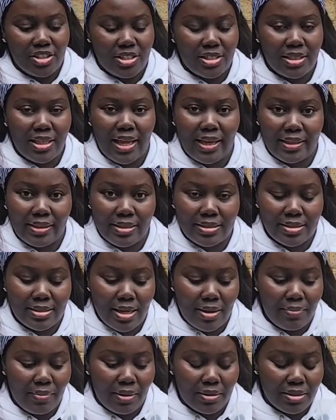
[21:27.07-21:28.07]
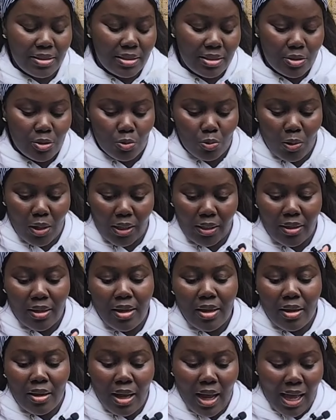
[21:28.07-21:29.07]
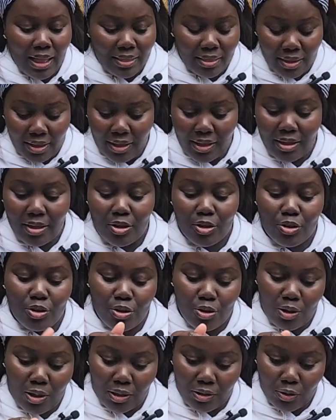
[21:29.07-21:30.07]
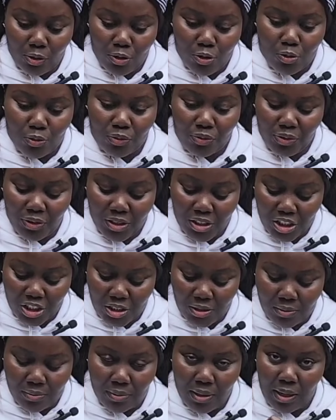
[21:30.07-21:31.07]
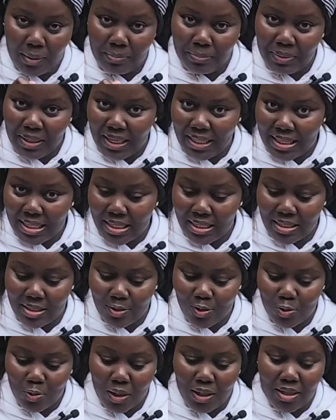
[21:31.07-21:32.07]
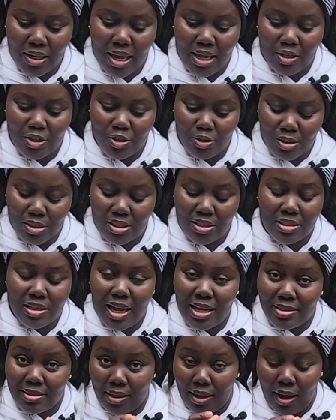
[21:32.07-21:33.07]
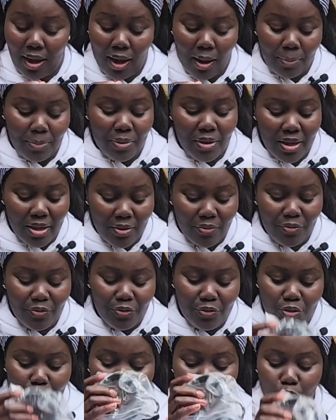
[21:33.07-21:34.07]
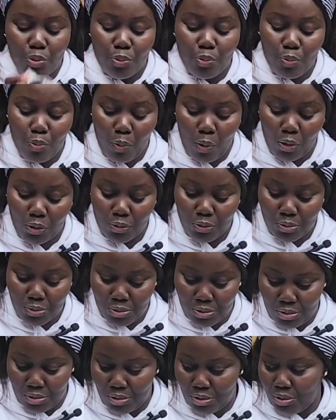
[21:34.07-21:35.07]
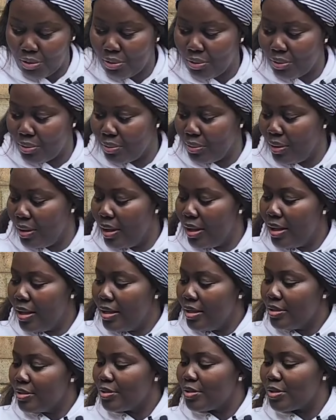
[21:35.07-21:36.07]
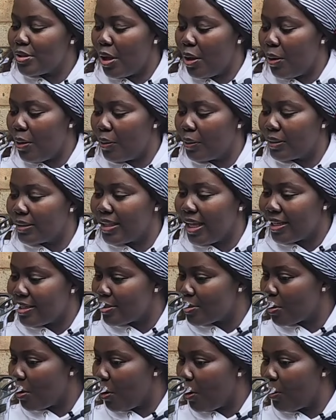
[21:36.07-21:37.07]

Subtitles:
just like the same as this one. I think you can also finish blending this one and use this as a cup if you want to. So that is